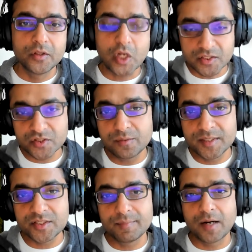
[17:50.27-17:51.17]
Not so
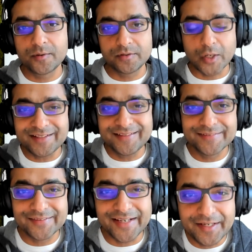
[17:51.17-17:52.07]
much about, not
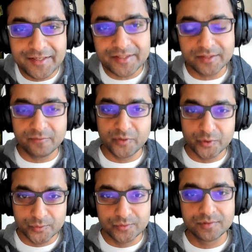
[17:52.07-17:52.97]
in the
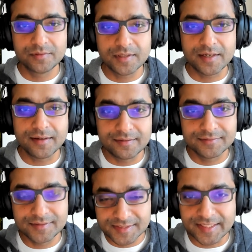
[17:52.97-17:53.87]
interview kind
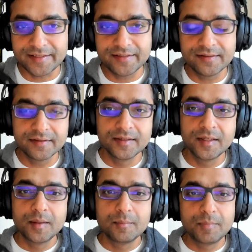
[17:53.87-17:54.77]
of setting,
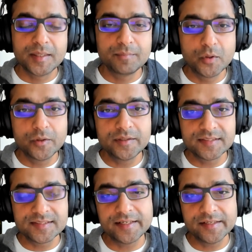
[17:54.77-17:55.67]
but more in
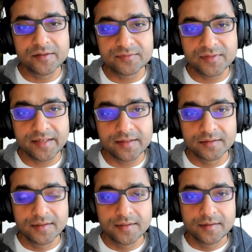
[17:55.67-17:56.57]
the setting of
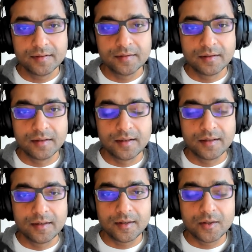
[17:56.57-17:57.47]
like,
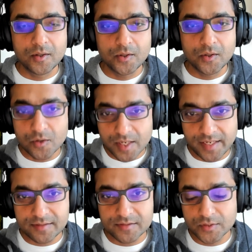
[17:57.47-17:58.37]
uh,
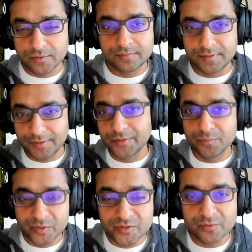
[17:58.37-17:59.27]
okay, so, you know,
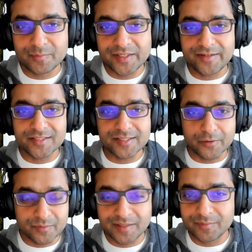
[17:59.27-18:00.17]
you presumably reached
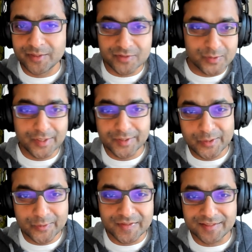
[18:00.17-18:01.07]
out to me because you heard
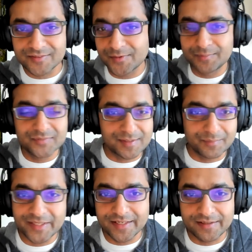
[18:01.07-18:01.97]
good things from
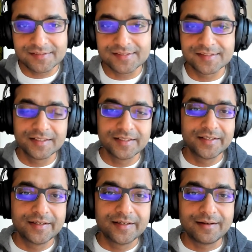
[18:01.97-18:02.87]
somebody else.
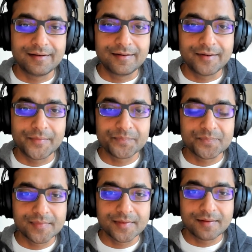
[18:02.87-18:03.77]
Uh,
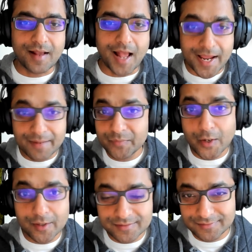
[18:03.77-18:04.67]
I'm
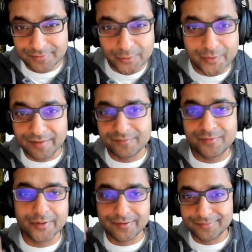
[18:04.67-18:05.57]
not looking
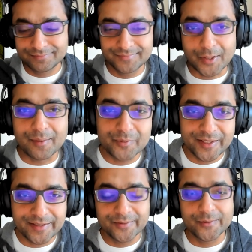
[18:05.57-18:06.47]
for an
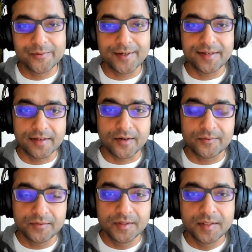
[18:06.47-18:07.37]
operating role right
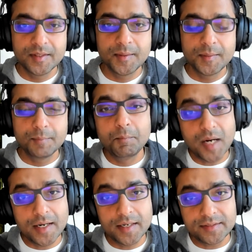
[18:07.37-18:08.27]
now,
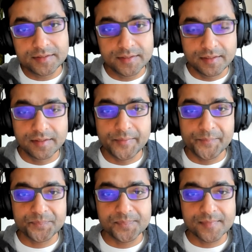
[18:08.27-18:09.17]
but
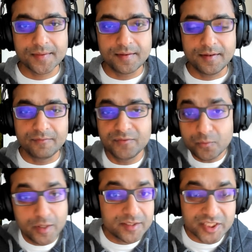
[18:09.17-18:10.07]
um, if
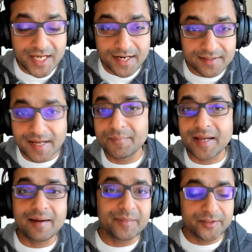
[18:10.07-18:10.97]
you want to chat, I'm
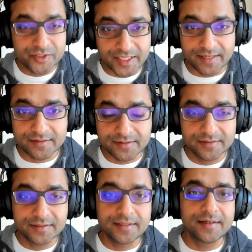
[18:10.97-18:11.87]
happy to
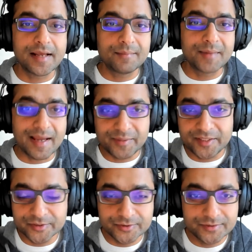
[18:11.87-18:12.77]
chat, and I'm
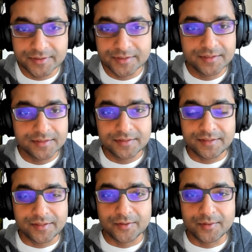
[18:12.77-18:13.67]
happy to,
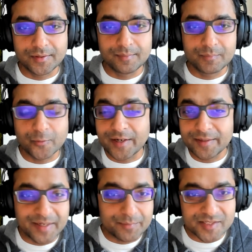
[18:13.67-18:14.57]
you know, uh,
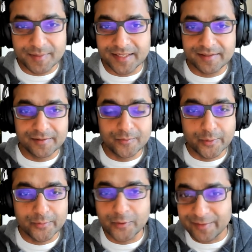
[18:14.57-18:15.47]
provide my perspective
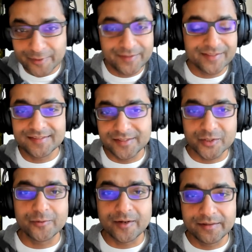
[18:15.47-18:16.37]
on whatever it is that
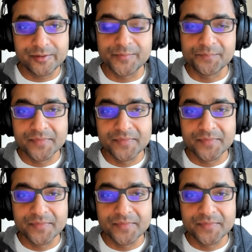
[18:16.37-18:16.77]
you're trying to do.